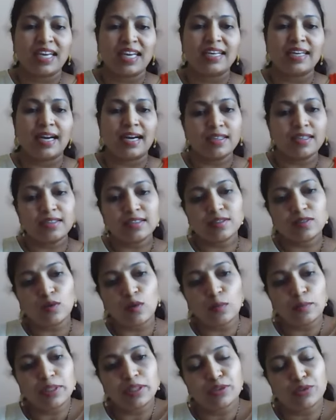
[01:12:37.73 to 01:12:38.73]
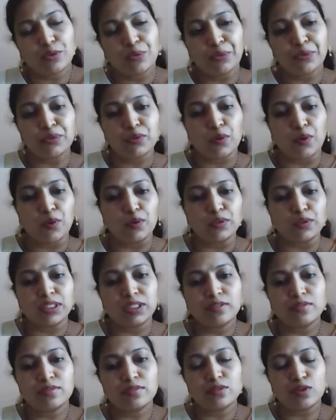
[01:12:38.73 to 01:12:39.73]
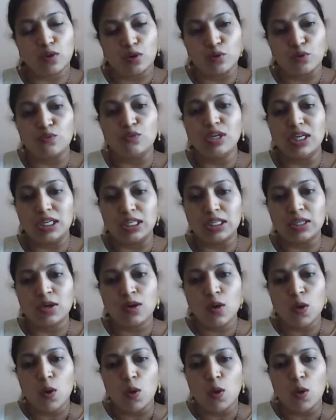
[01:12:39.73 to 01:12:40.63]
And another comment on Congress on wit